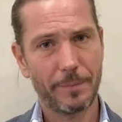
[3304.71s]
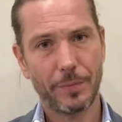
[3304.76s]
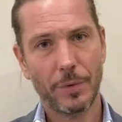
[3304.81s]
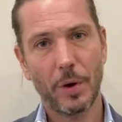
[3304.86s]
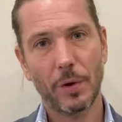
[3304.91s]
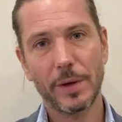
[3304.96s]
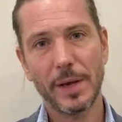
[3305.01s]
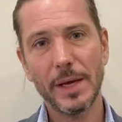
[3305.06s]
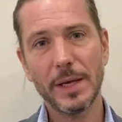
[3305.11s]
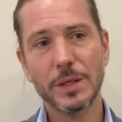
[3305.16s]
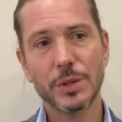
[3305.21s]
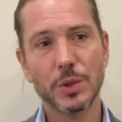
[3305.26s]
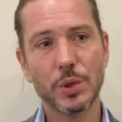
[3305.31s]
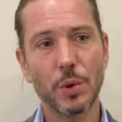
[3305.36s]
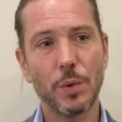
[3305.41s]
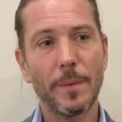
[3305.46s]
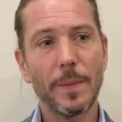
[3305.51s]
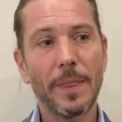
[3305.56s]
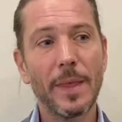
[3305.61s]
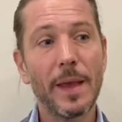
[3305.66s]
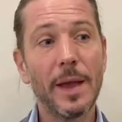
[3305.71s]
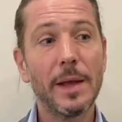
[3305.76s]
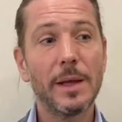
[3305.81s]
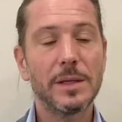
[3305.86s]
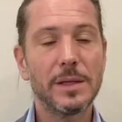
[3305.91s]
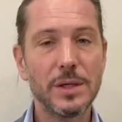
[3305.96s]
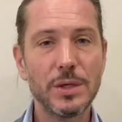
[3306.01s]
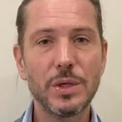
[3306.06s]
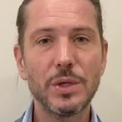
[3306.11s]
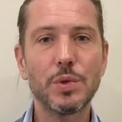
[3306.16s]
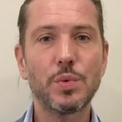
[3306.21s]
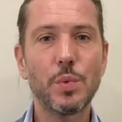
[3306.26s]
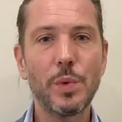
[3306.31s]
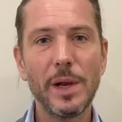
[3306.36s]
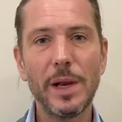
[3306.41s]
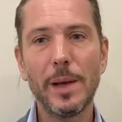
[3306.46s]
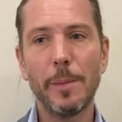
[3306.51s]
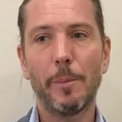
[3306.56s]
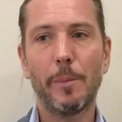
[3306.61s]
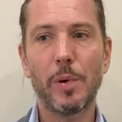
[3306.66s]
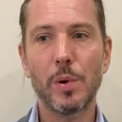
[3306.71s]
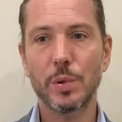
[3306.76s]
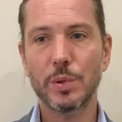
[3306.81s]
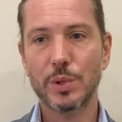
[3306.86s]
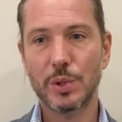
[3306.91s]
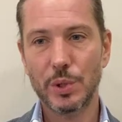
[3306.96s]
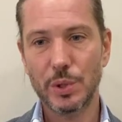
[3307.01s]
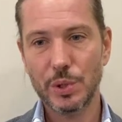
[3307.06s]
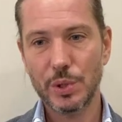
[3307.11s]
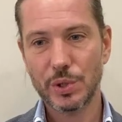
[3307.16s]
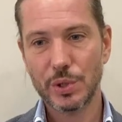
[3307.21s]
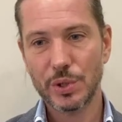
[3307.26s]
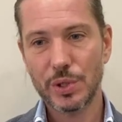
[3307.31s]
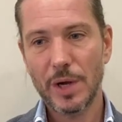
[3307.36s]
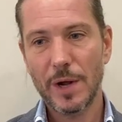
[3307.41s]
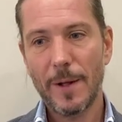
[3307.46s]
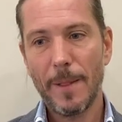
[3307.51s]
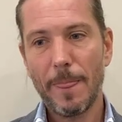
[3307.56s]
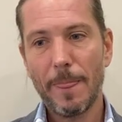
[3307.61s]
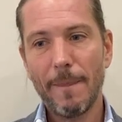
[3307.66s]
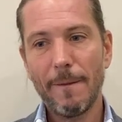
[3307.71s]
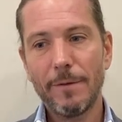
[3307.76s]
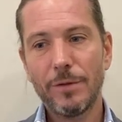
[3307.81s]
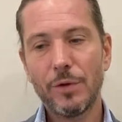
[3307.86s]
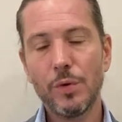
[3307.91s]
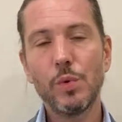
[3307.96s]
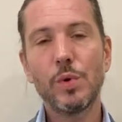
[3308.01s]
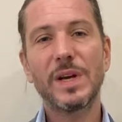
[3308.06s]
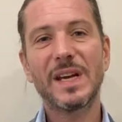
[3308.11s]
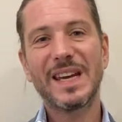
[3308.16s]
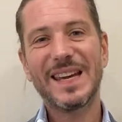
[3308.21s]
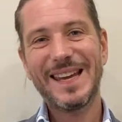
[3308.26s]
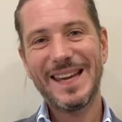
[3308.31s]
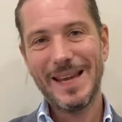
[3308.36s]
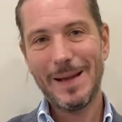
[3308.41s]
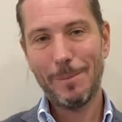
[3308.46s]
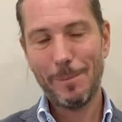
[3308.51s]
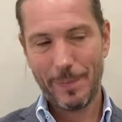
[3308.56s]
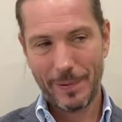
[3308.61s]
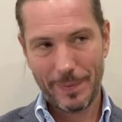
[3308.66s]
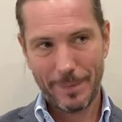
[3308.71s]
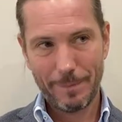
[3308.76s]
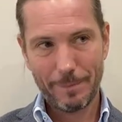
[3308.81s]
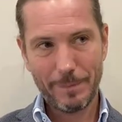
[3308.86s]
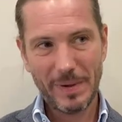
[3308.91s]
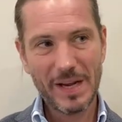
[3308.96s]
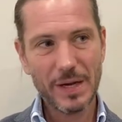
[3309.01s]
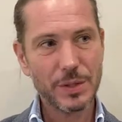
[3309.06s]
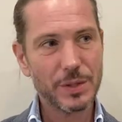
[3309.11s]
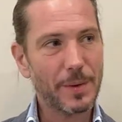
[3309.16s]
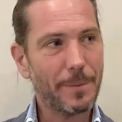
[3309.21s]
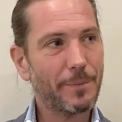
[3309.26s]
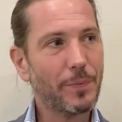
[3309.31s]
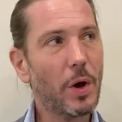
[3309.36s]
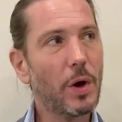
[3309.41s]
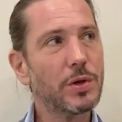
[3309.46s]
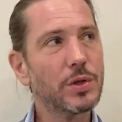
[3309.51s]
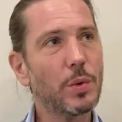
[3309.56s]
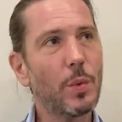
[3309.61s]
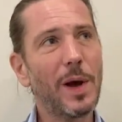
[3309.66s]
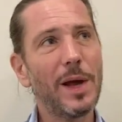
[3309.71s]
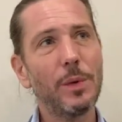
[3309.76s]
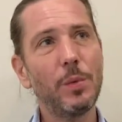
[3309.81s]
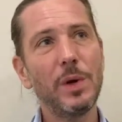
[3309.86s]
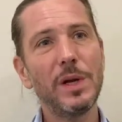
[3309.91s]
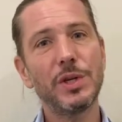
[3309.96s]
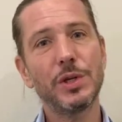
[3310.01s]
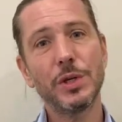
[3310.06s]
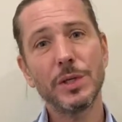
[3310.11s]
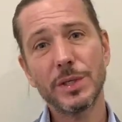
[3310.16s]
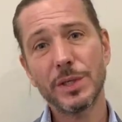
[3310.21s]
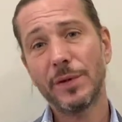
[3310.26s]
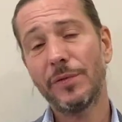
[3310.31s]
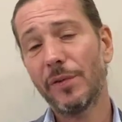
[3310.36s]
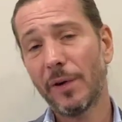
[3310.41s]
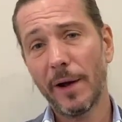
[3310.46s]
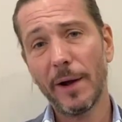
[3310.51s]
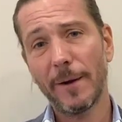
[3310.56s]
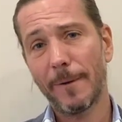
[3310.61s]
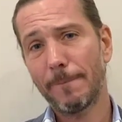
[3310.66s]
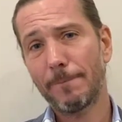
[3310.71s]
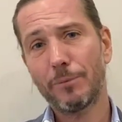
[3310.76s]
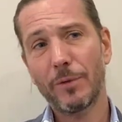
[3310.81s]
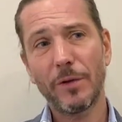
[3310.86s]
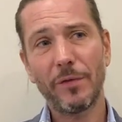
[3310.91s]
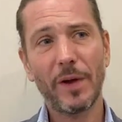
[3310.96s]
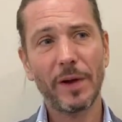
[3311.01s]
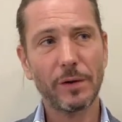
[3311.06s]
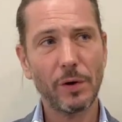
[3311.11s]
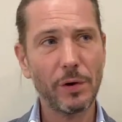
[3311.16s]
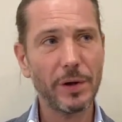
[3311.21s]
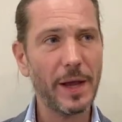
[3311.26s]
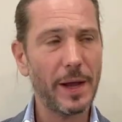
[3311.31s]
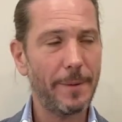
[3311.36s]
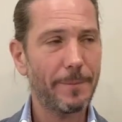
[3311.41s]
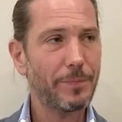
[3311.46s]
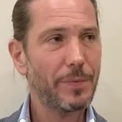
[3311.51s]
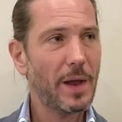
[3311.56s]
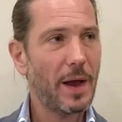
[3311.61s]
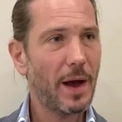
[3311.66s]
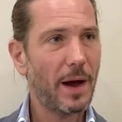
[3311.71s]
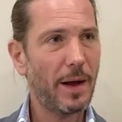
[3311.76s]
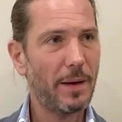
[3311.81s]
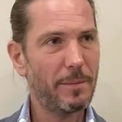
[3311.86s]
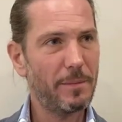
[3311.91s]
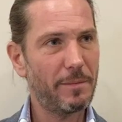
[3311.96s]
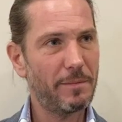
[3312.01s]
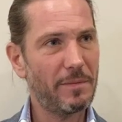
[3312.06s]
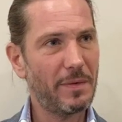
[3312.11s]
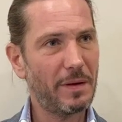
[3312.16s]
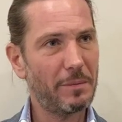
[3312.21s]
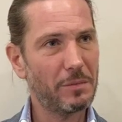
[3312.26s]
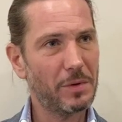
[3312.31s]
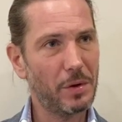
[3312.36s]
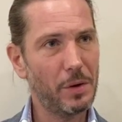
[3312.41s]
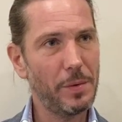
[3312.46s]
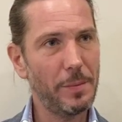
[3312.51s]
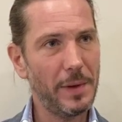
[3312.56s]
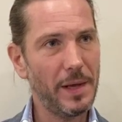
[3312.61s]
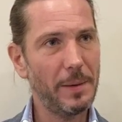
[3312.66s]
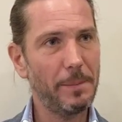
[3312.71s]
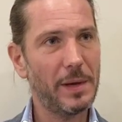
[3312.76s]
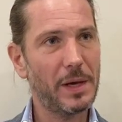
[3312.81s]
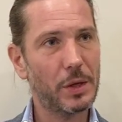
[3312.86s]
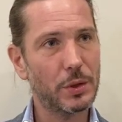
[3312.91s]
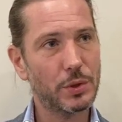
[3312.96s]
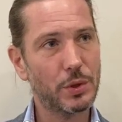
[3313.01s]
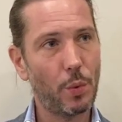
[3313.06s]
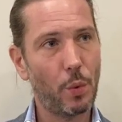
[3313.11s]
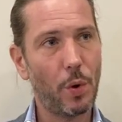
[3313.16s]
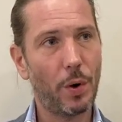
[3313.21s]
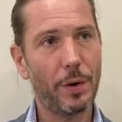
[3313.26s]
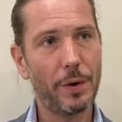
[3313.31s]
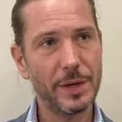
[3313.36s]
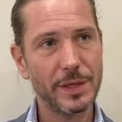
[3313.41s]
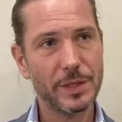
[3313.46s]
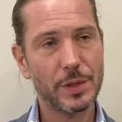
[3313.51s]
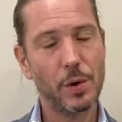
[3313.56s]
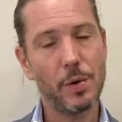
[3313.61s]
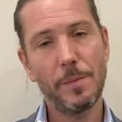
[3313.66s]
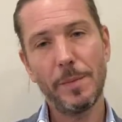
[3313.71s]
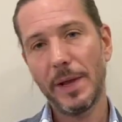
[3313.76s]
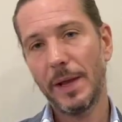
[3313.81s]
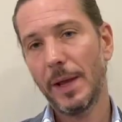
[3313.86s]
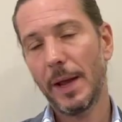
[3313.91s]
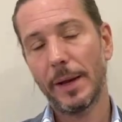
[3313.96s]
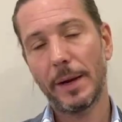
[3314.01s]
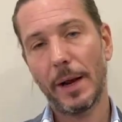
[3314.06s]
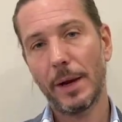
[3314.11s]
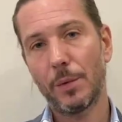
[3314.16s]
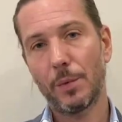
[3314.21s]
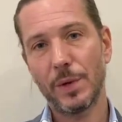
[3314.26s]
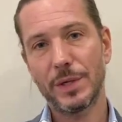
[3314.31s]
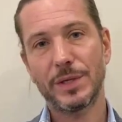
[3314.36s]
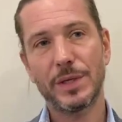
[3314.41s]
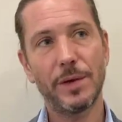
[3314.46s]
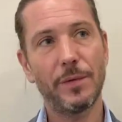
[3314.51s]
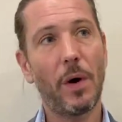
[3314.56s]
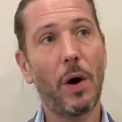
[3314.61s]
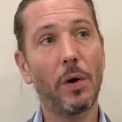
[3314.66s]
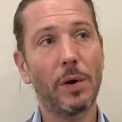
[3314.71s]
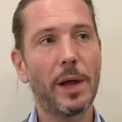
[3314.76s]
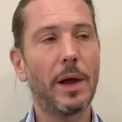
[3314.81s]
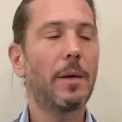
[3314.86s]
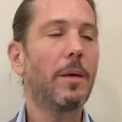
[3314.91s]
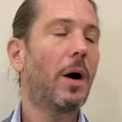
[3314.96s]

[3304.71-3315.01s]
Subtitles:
Okay, so this is really important to keep, because otherwise we justify the fact. Okay, I'm gloomy because the world is gloomy, and I receive only.